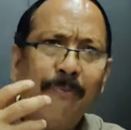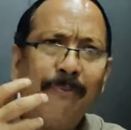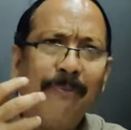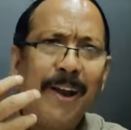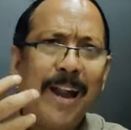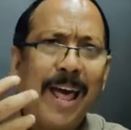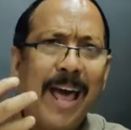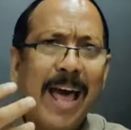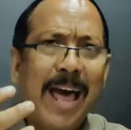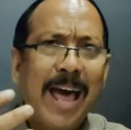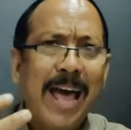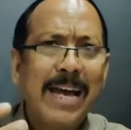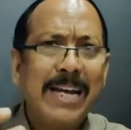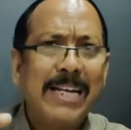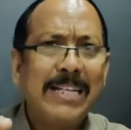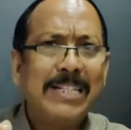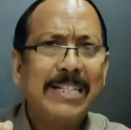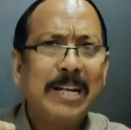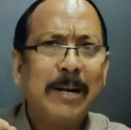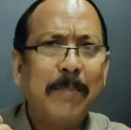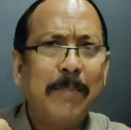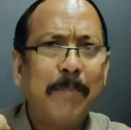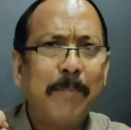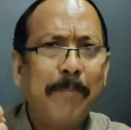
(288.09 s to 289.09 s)
flags
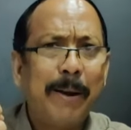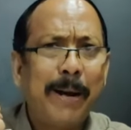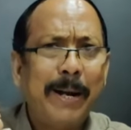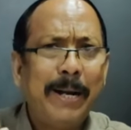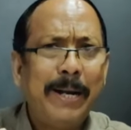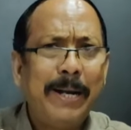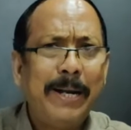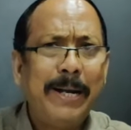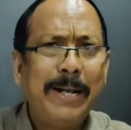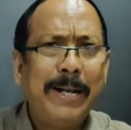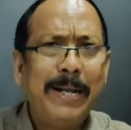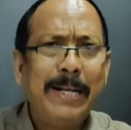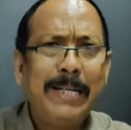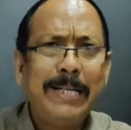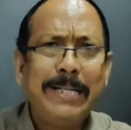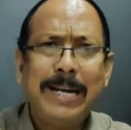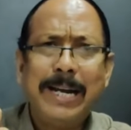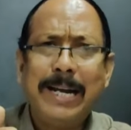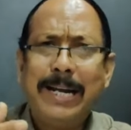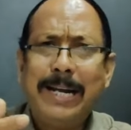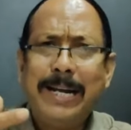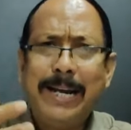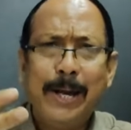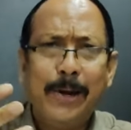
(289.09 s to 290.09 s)
and buntings
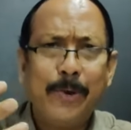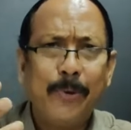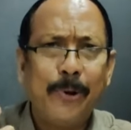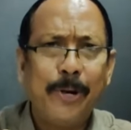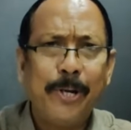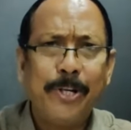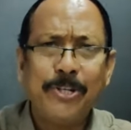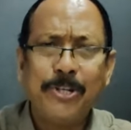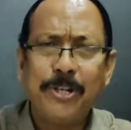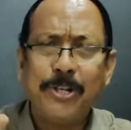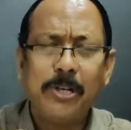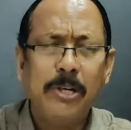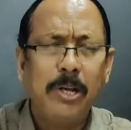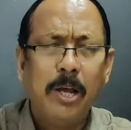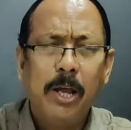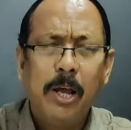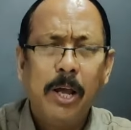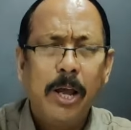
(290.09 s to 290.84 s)
and decoration.